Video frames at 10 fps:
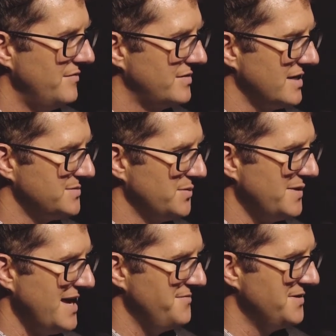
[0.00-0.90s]
customer
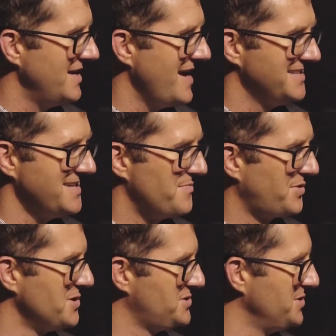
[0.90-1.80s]
behavior. And as a
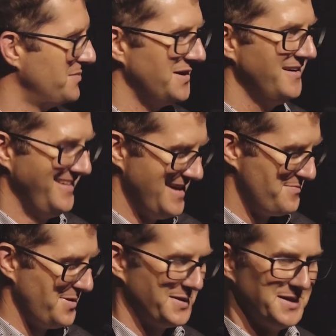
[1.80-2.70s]
prosumer, I'm
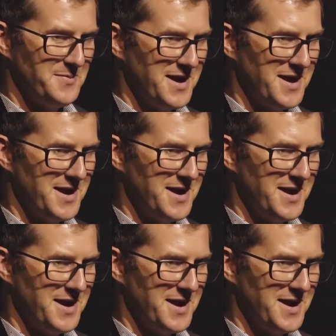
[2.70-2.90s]
probably going to